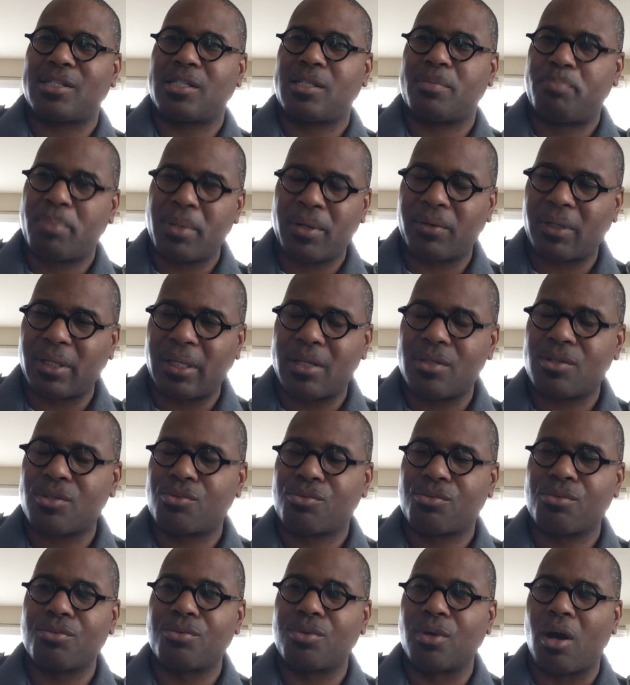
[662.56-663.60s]
experience,
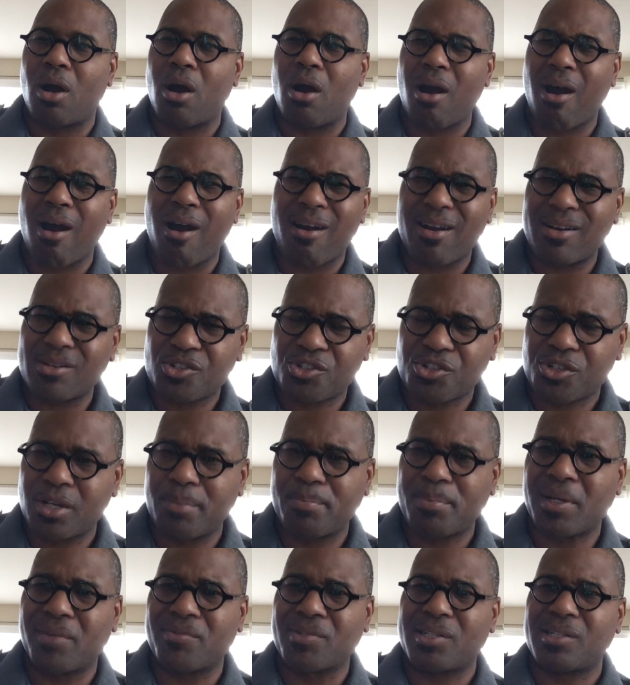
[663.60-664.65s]
through the
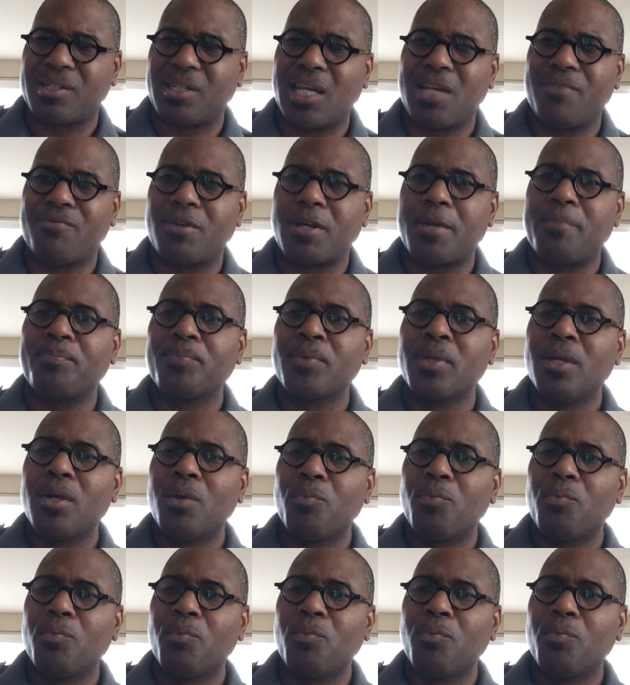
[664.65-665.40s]
hardship of slavery,